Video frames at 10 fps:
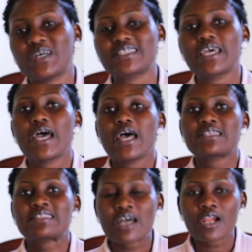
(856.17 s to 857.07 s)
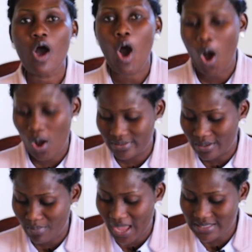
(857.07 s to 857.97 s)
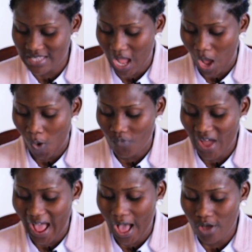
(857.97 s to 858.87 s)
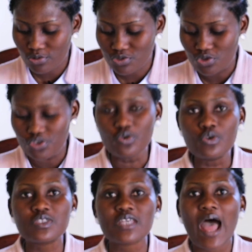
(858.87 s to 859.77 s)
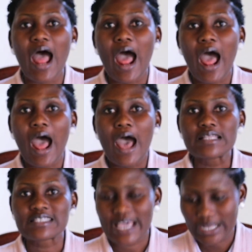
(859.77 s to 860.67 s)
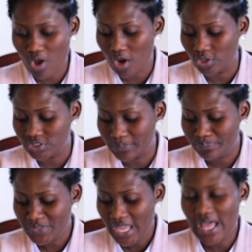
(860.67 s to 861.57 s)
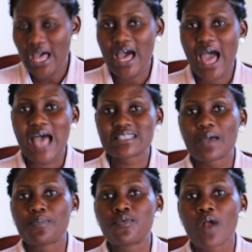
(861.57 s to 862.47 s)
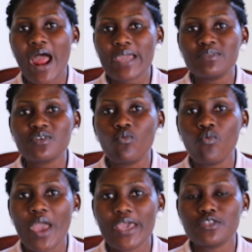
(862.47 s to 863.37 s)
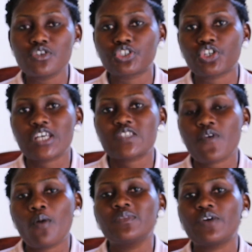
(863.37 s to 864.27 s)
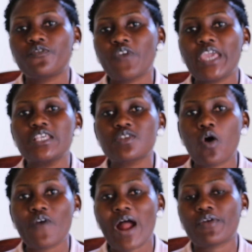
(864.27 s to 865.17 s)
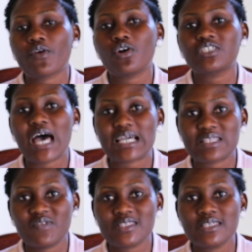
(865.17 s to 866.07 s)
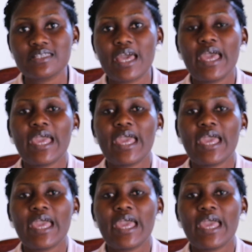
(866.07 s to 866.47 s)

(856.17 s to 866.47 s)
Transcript: but still on the matter of how to use technology as a primed way to transform the face of agriculture activities